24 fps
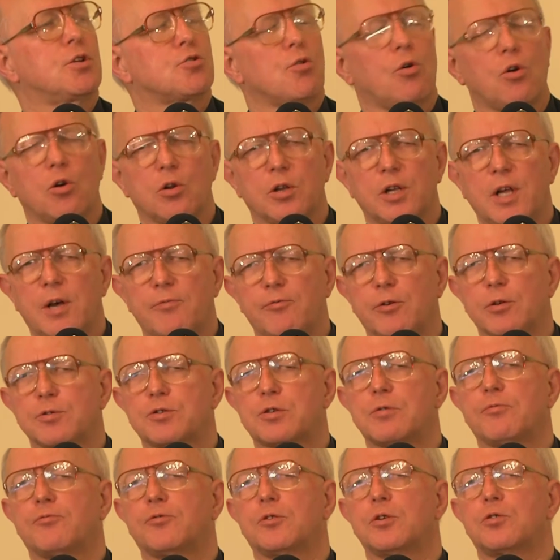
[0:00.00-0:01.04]
at all
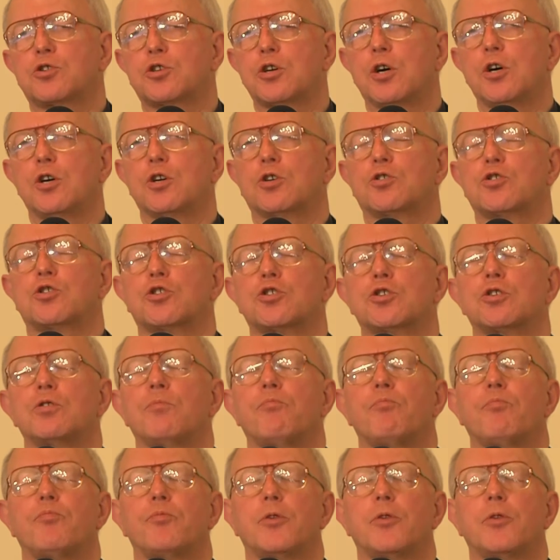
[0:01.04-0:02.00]
levels of the church.